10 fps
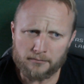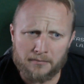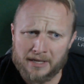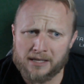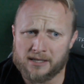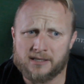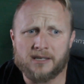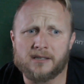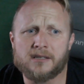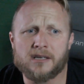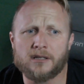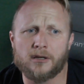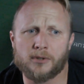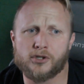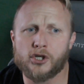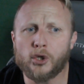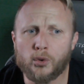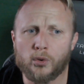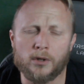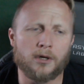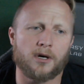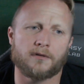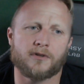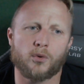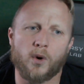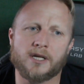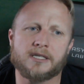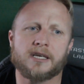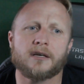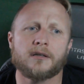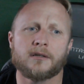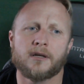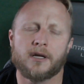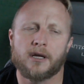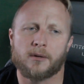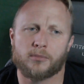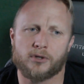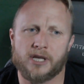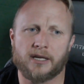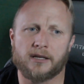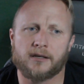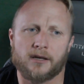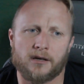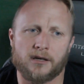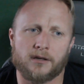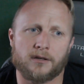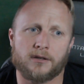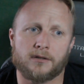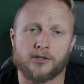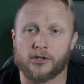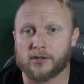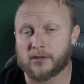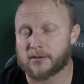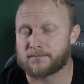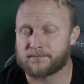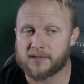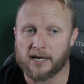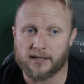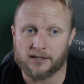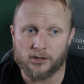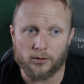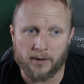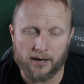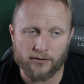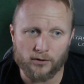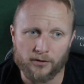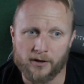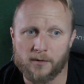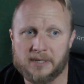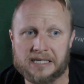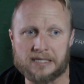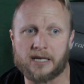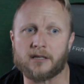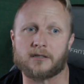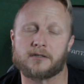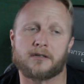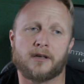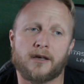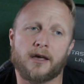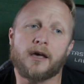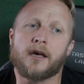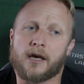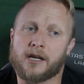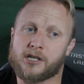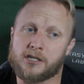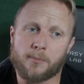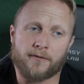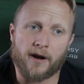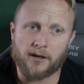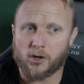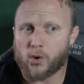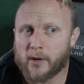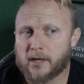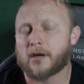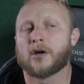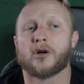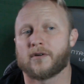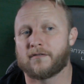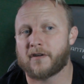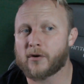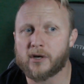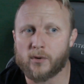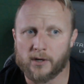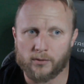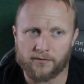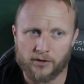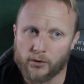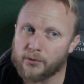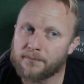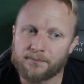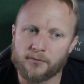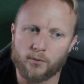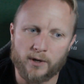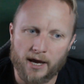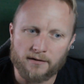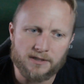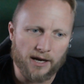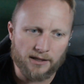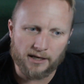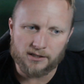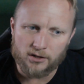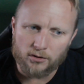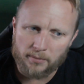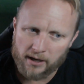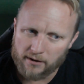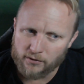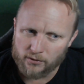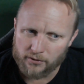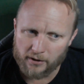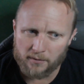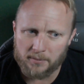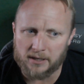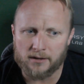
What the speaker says: This is skill number 2 of the what skill presented under dialectical behavioral therapy skills. Just to provide a quick, very quick review, we have dialectical behavioral therapy,